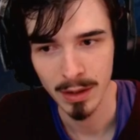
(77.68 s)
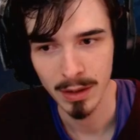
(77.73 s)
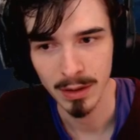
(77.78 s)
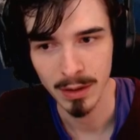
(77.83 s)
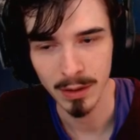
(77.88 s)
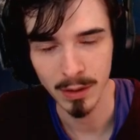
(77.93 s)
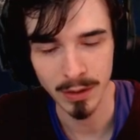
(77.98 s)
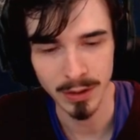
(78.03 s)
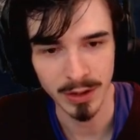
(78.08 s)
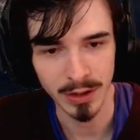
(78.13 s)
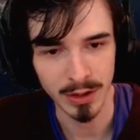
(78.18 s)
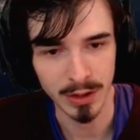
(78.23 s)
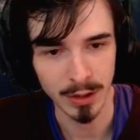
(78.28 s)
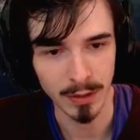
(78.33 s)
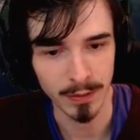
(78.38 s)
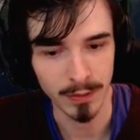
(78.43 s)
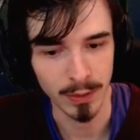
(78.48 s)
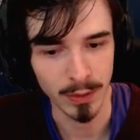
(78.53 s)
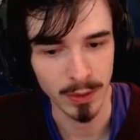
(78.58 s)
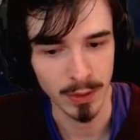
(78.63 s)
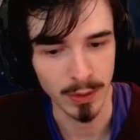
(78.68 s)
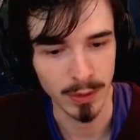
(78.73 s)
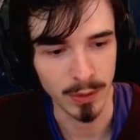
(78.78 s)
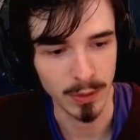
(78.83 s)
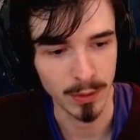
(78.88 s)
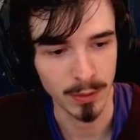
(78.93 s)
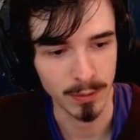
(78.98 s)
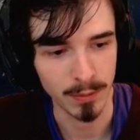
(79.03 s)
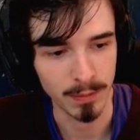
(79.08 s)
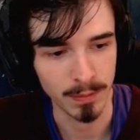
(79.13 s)
Lots of stuff you can
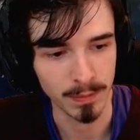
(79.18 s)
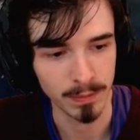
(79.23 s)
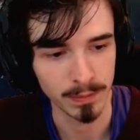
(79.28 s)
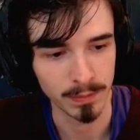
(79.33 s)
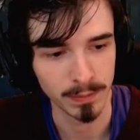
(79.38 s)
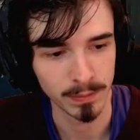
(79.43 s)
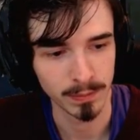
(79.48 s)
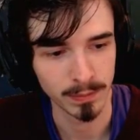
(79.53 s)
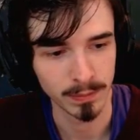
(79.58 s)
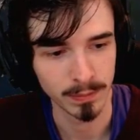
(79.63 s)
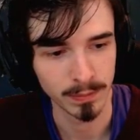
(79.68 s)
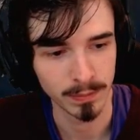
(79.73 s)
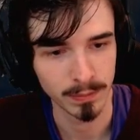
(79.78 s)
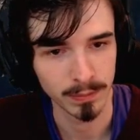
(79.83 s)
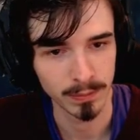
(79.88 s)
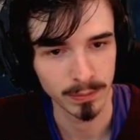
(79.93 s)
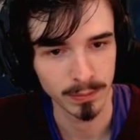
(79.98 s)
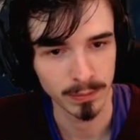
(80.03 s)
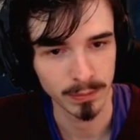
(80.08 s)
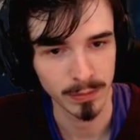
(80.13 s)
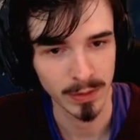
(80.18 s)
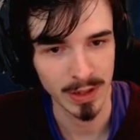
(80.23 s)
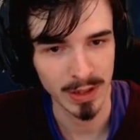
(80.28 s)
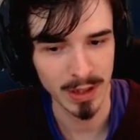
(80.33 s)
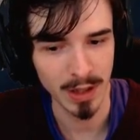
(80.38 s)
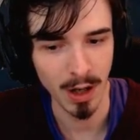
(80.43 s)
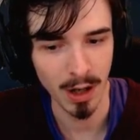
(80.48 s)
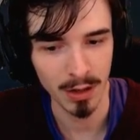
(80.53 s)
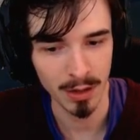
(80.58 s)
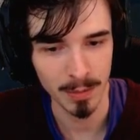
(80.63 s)
do. Is he
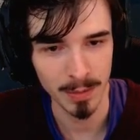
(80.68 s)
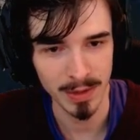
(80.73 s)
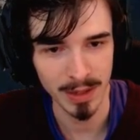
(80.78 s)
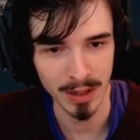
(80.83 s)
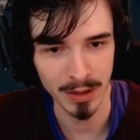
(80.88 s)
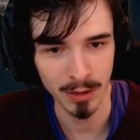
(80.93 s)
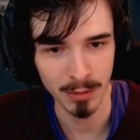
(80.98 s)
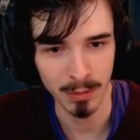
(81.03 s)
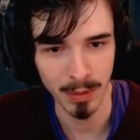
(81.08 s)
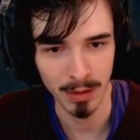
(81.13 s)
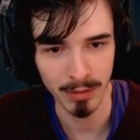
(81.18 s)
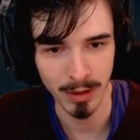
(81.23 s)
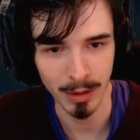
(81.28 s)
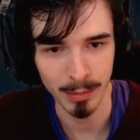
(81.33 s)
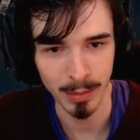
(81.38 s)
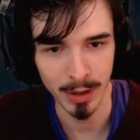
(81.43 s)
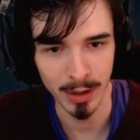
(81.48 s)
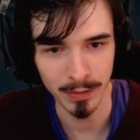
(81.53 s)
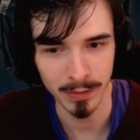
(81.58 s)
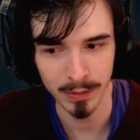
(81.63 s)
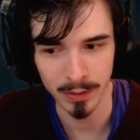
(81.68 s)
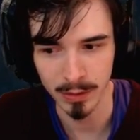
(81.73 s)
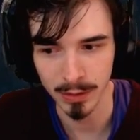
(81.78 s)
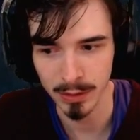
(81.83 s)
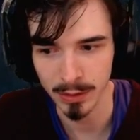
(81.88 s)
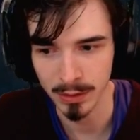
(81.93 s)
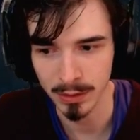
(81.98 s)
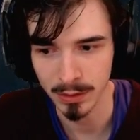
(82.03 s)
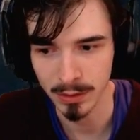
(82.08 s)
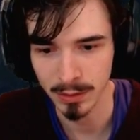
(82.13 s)
100% on my red buff
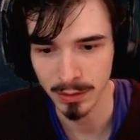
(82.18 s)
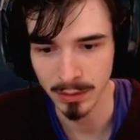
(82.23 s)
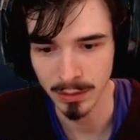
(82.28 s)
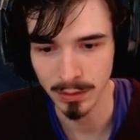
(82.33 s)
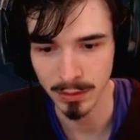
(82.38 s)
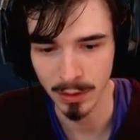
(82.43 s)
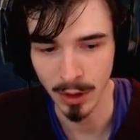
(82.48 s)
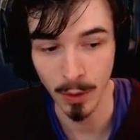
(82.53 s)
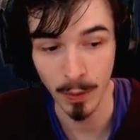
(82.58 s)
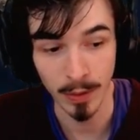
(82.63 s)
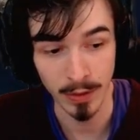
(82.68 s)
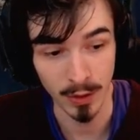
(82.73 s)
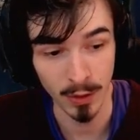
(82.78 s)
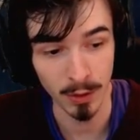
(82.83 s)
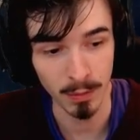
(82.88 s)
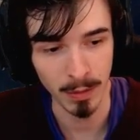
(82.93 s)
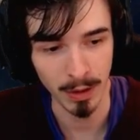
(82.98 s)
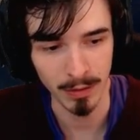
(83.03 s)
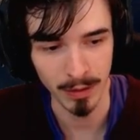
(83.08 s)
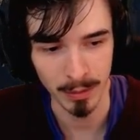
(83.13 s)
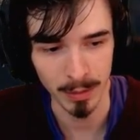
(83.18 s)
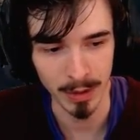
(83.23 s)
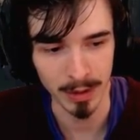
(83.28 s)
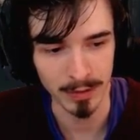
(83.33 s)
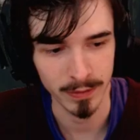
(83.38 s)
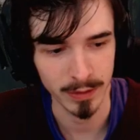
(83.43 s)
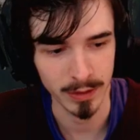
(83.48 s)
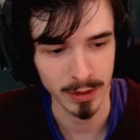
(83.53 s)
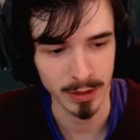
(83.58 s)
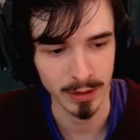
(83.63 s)
or? Oh, he took my red buff,
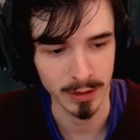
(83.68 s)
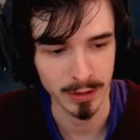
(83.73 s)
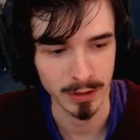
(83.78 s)
okay.